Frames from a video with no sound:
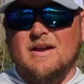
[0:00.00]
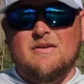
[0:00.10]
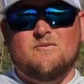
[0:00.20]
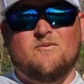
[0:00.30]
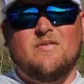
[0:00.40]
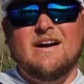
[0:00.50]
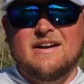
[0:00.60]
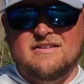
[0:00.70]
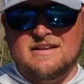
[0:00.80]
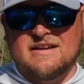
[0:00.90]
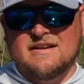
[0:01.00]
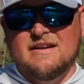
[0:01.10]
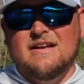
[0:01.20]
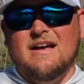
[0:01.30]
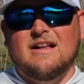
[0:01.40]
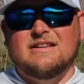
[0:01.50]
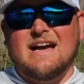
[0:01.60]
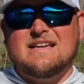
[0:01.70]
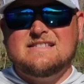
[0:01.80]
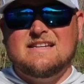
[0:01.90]
And finally,
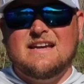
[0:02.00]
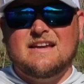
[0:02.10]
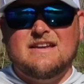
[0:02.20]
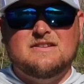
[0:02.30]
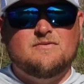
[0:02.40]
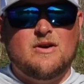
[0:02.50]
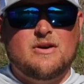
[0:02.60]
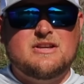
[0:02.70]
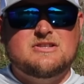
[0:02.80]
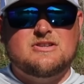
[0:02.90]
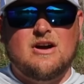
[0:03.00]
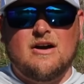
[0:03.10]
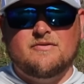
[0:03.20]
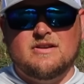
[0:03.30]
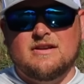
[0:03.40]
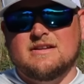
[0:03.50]
ELAZTECH is very soft.